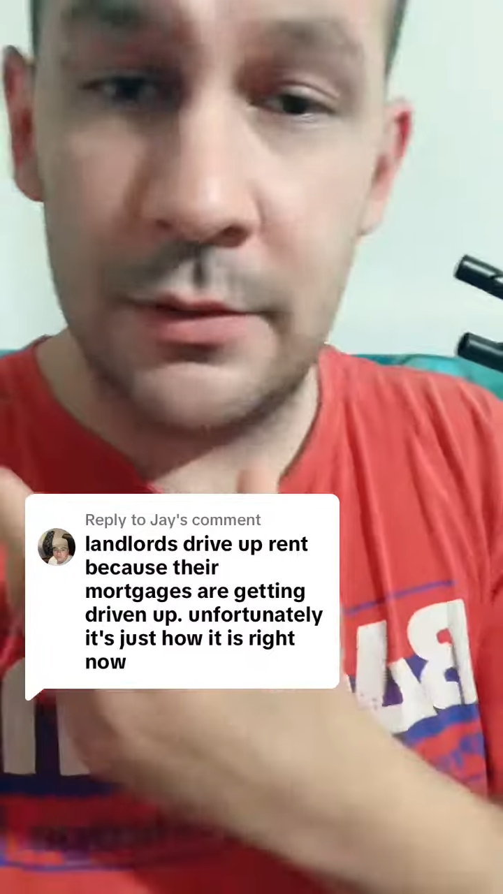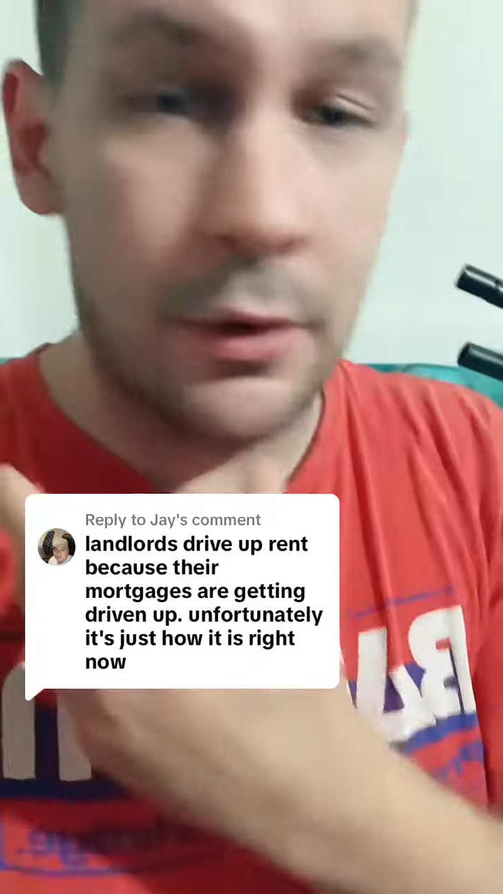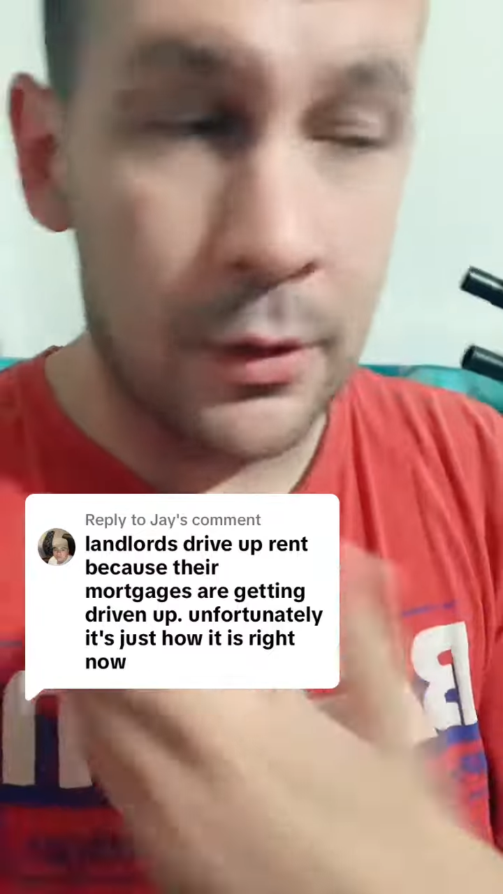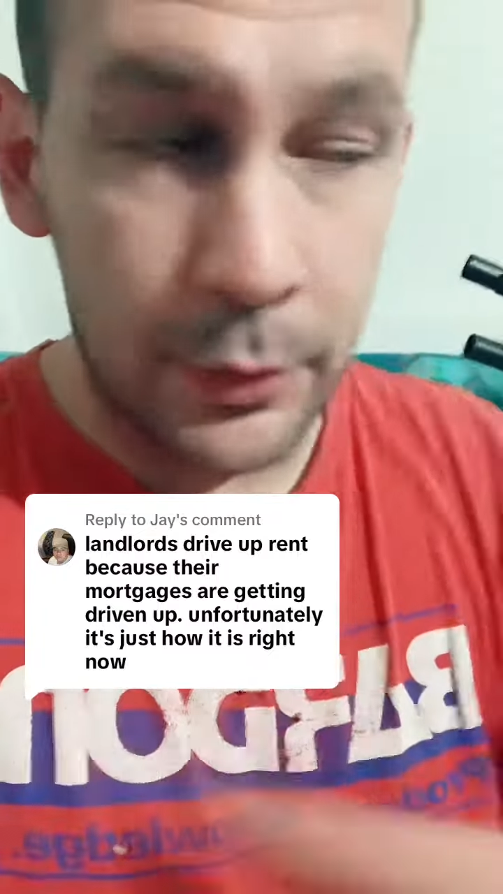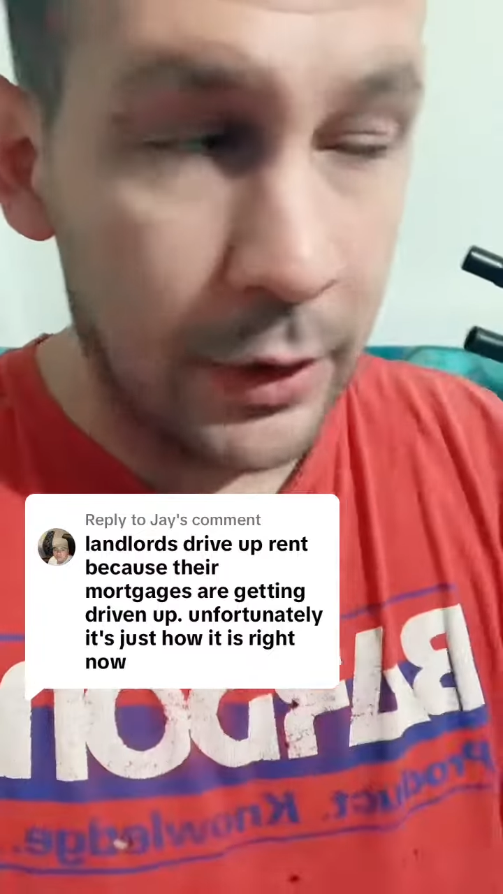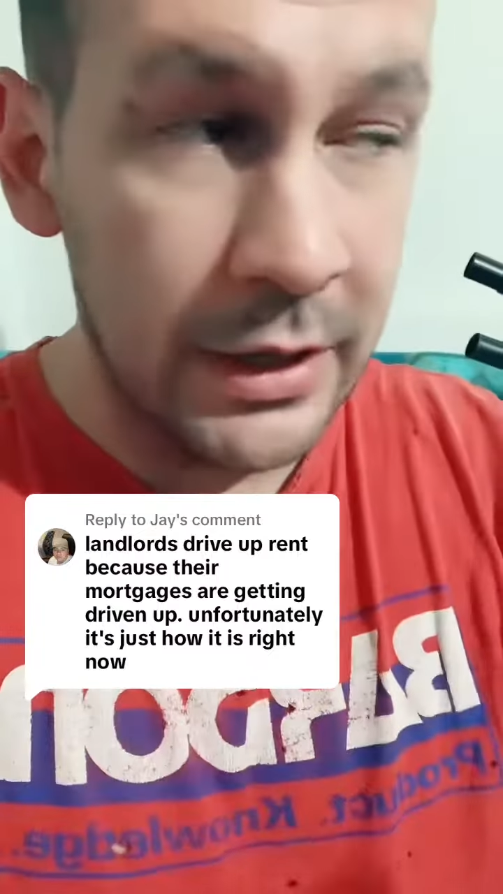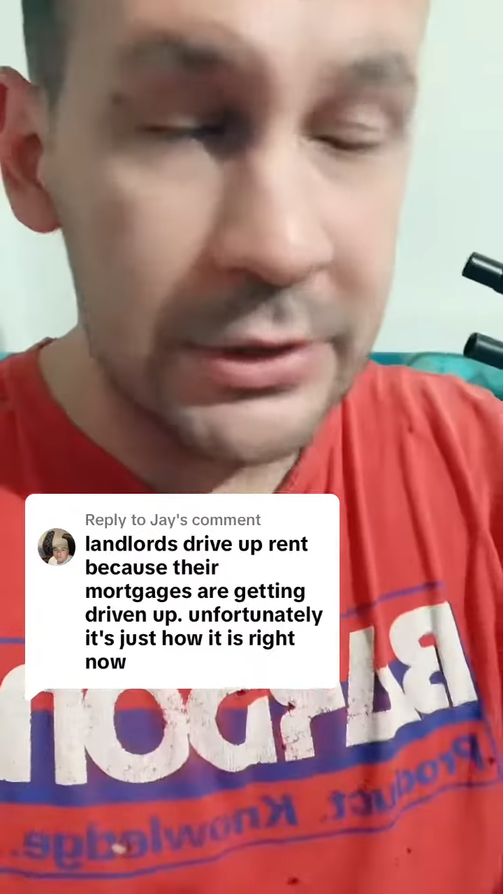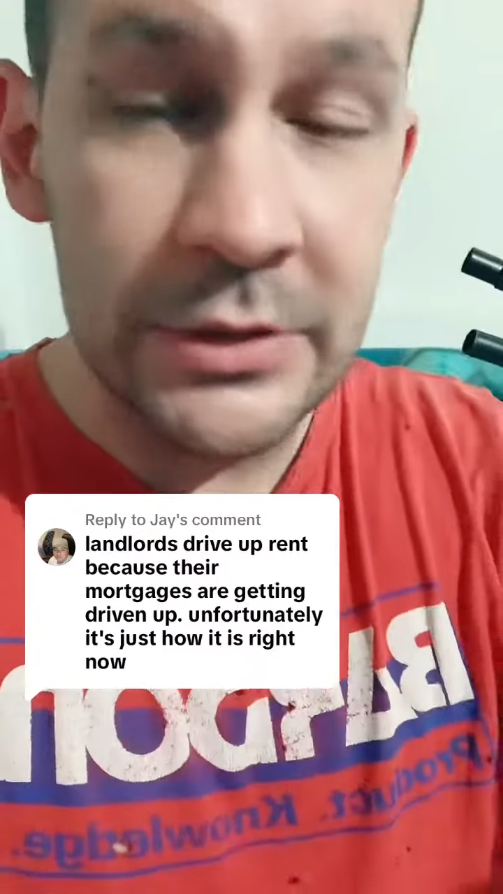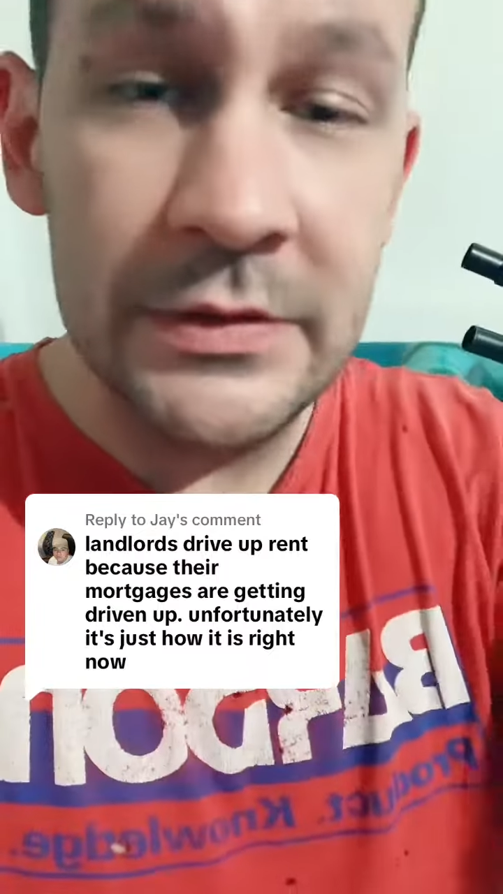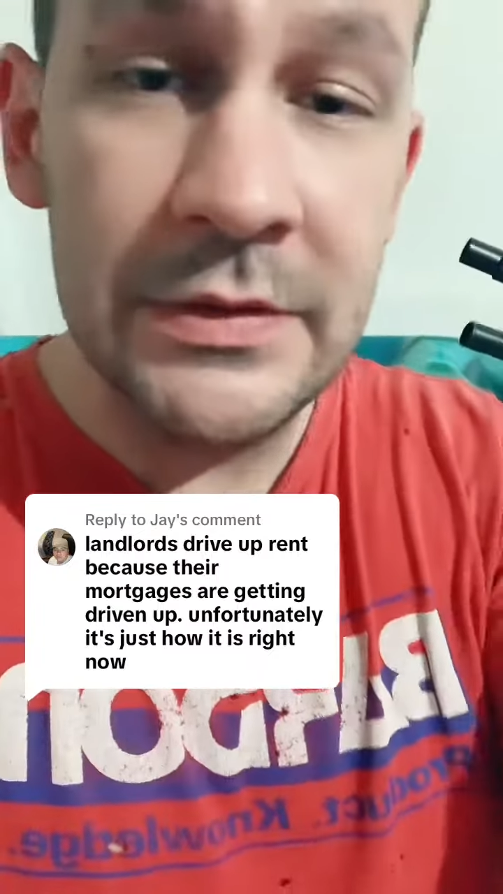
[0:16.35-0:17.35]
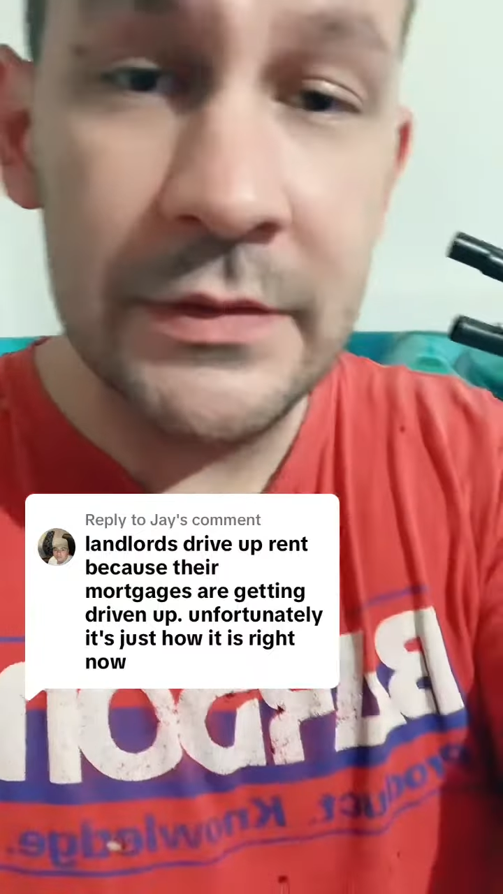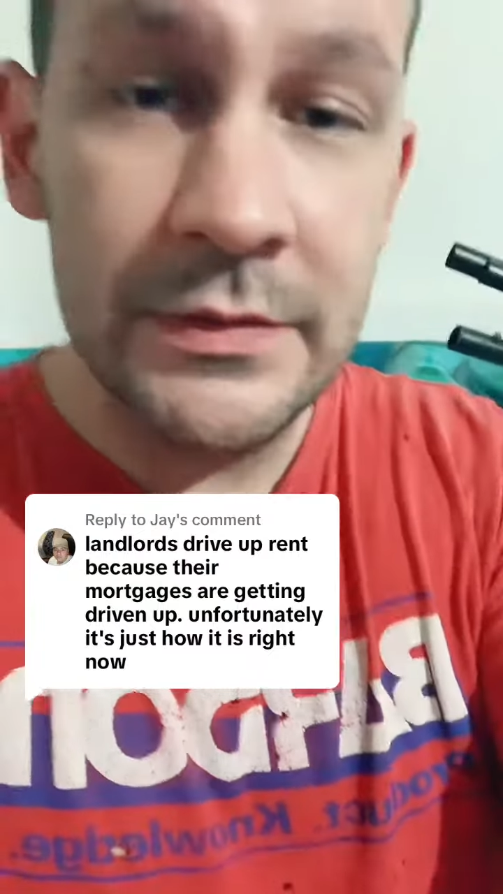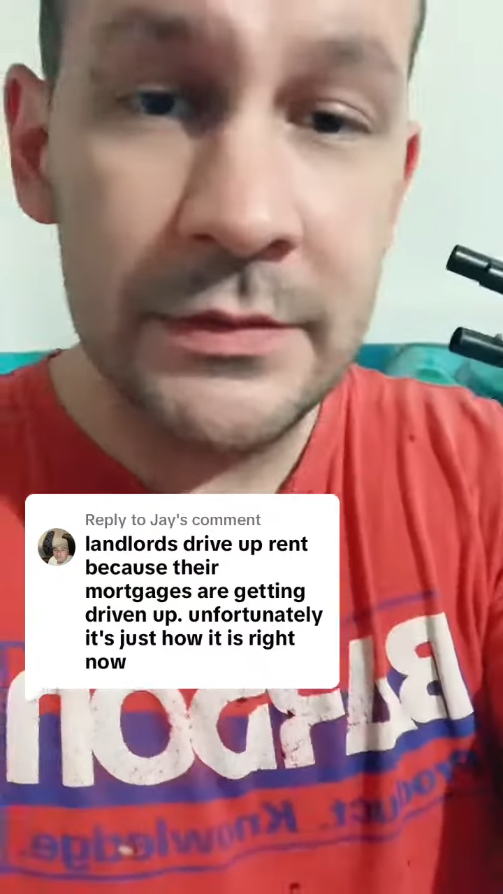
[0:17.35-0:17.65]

corporations,